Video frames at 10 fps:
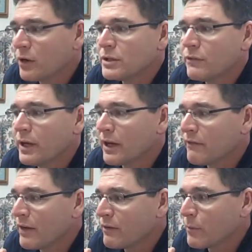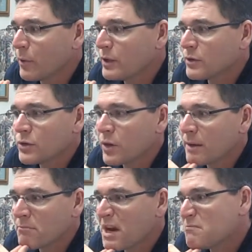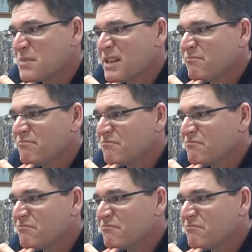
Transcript: if you got a favorable interest rate, might be